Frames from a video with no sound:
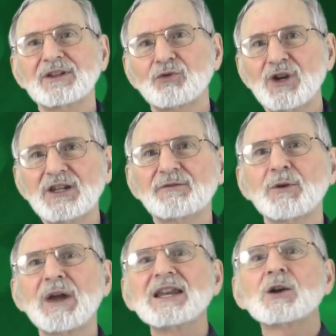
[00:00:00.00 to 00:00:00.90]
trees
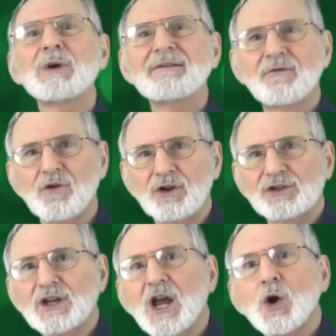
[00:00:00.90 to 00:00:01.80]
from a nearby
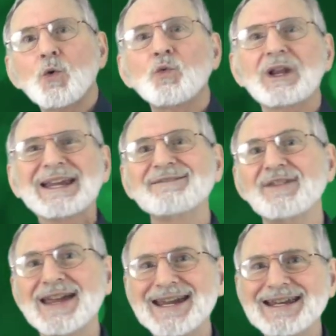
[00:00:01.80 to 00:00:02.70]
forest will
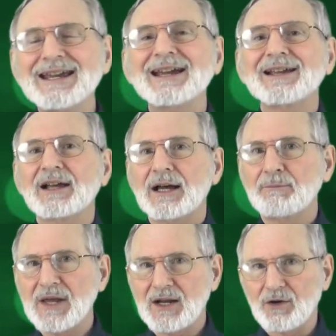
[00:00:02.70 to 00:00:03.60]
invade a
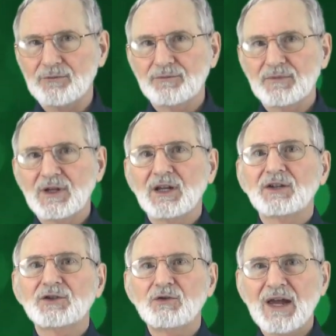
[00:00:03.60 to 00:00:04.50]
meadow. So you